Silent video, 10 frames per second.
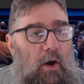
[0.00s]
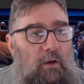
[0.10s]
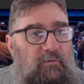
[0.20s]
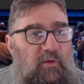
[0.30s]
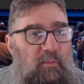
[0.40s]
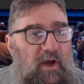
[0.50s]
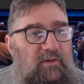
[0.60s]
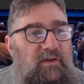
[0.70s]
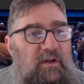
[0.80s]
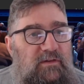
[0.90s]
Off the
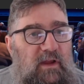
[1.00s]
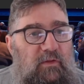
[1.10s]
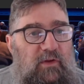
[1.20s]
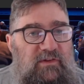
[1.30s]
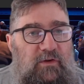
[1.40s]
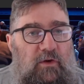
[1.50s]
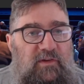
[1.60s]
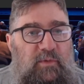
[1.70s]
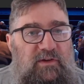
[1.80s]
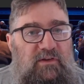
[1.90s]
bat, South Eastern High
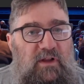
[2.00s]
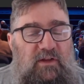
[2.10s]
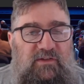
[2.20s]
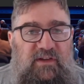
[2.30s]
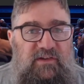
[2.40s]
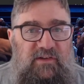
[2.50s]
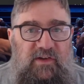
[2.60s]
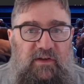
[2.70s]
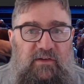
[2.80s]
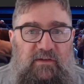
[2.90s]
Speed's Class
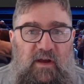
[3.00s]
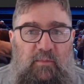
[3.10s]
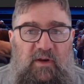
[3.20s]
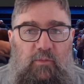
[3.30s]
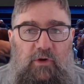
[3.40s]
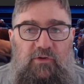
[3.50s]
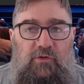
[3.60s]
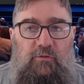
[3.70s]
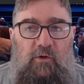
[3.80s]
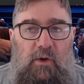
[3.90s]
66 is accompanied by
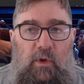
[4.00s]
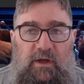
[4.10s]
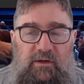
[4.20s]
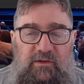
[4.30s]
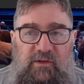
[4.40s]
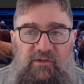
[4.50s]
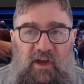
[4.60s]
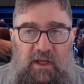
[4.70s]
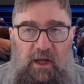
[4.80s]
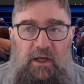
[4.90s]
2 freight wagons, the
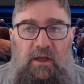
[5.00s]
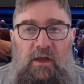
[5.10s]
J&A,